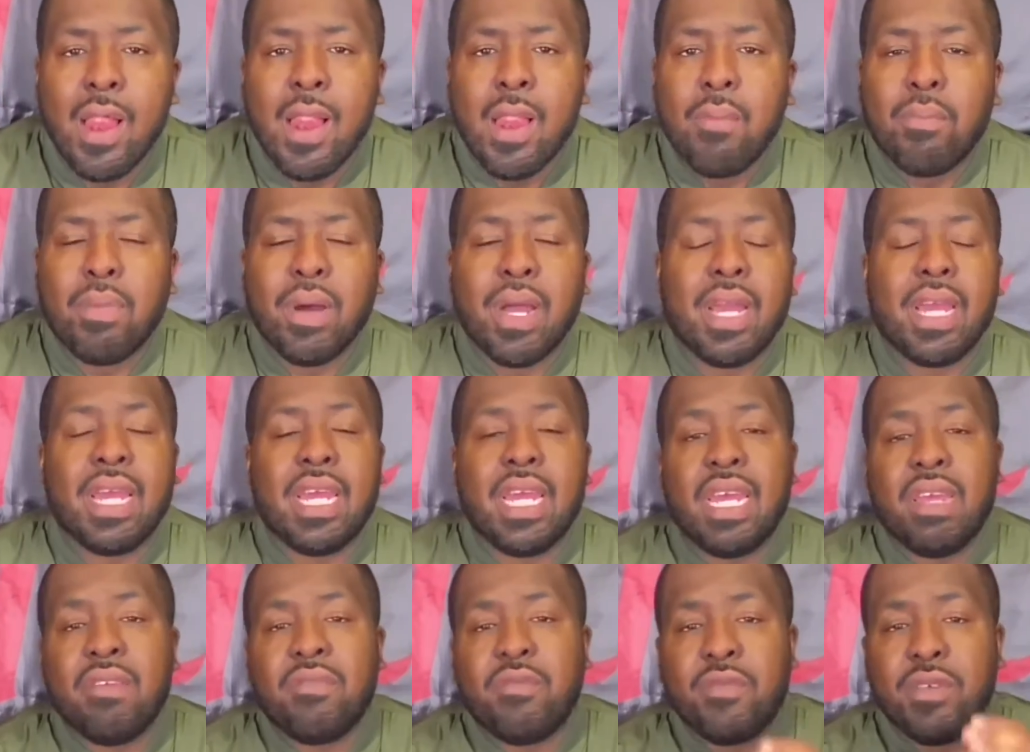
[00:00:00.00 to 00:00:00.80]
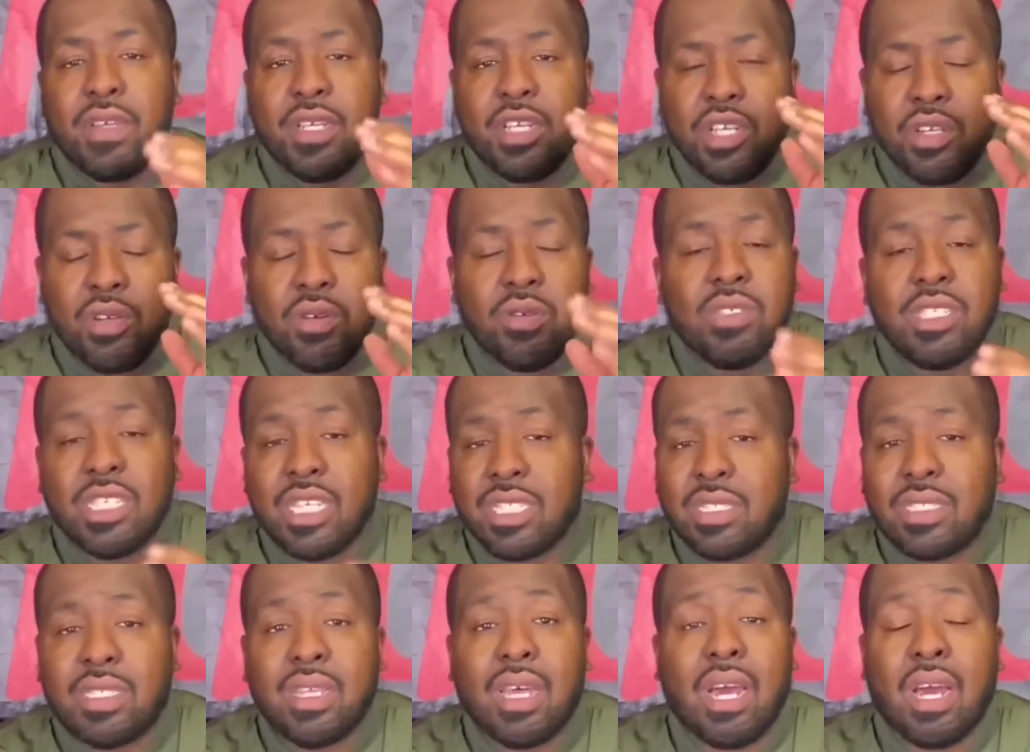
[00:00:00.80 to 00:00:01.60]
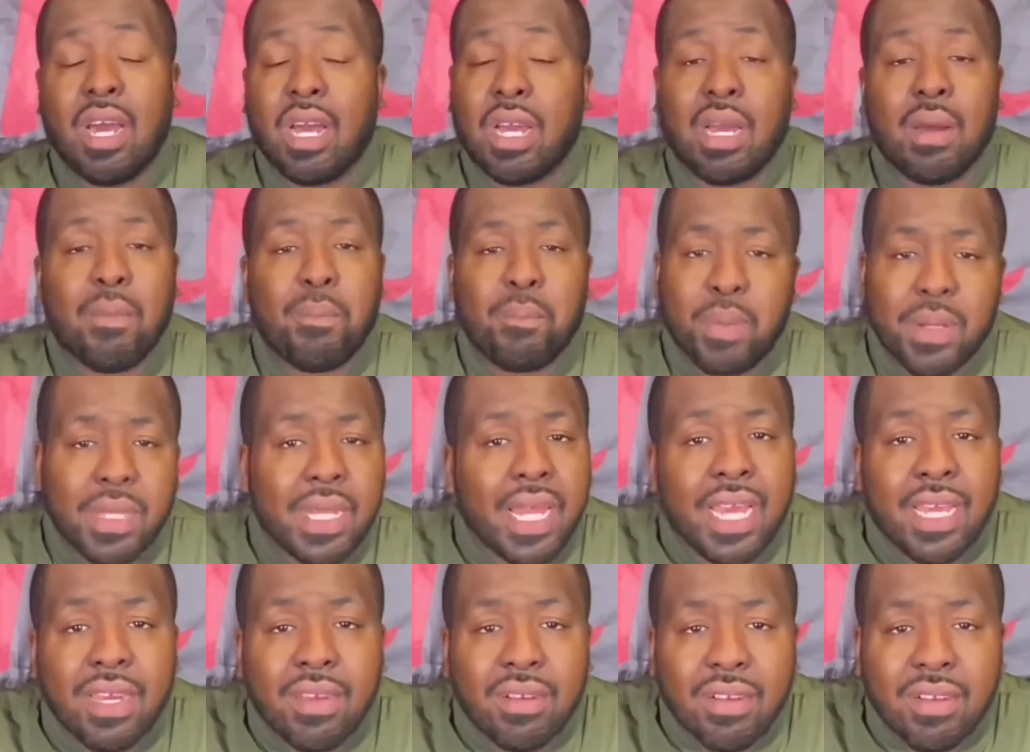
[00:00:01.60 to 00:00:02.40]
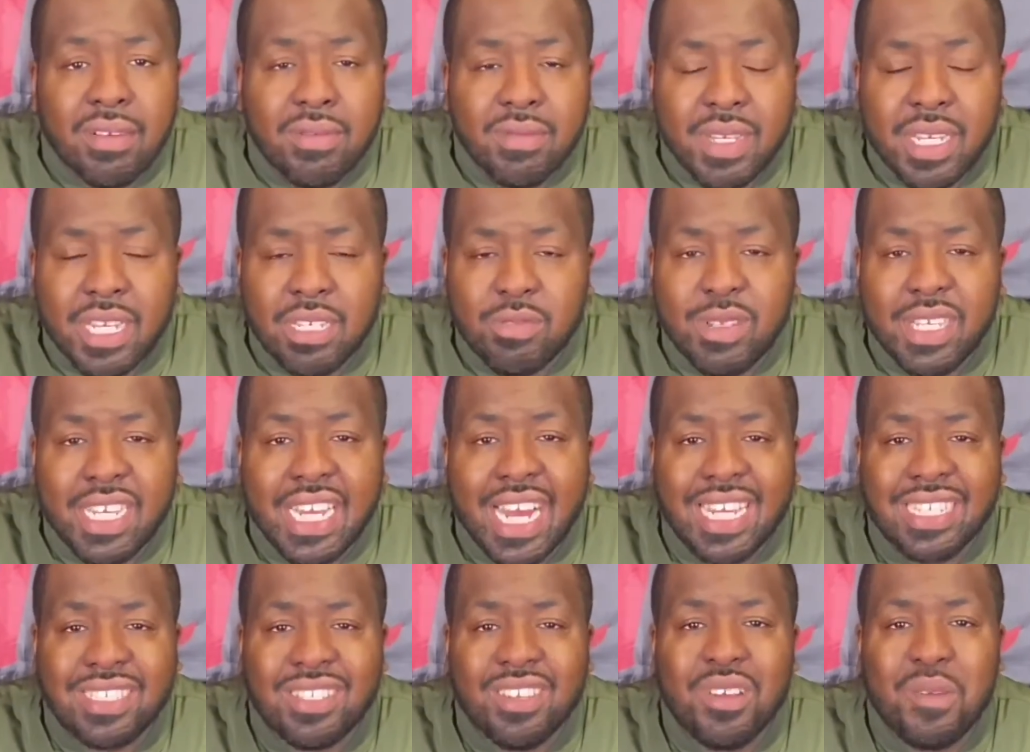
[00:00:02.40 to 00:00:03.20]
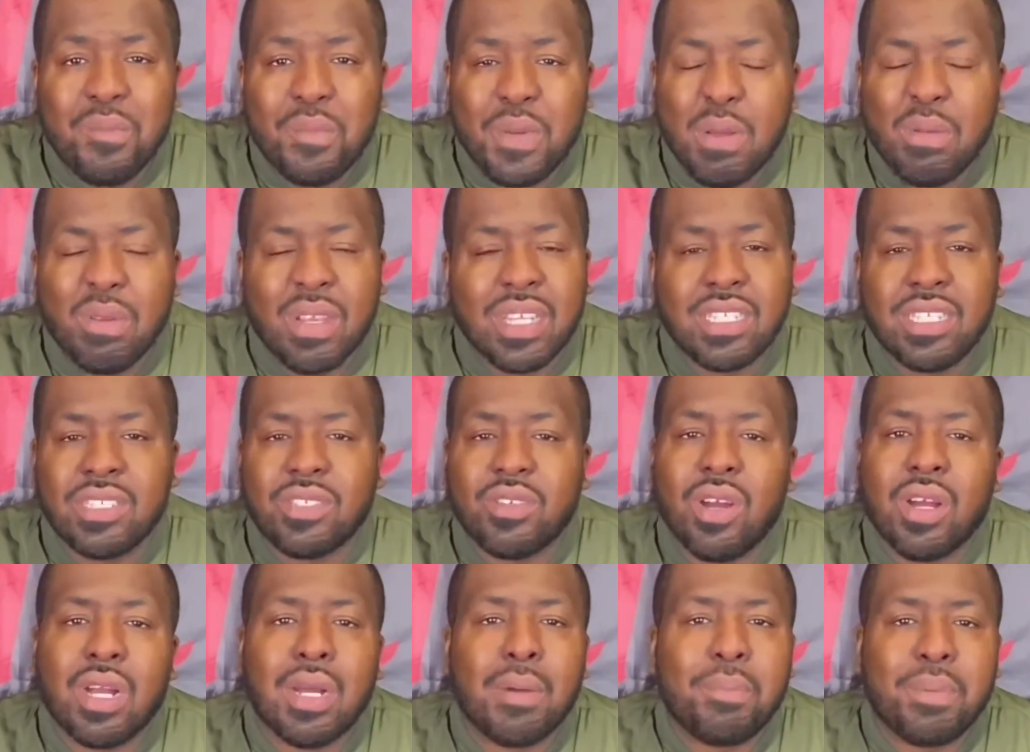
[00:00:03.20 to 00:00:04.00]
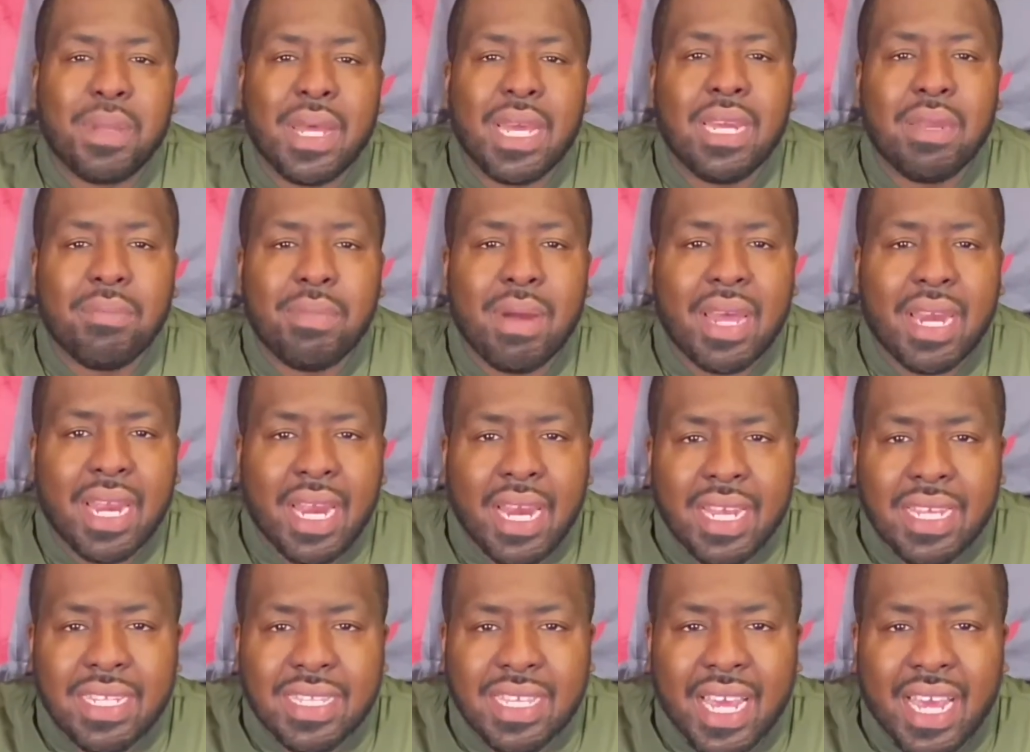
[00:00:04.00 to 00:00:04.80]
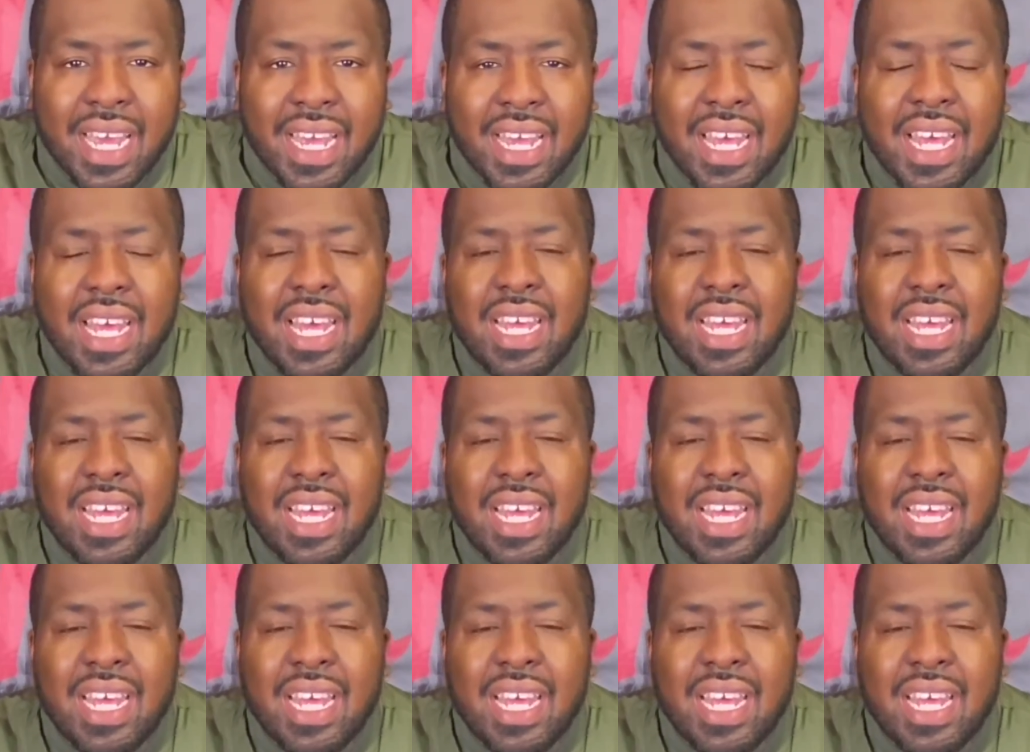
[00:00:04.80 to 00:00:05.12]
But if you just a complainer, because we got certain people that just gonna complain about anything.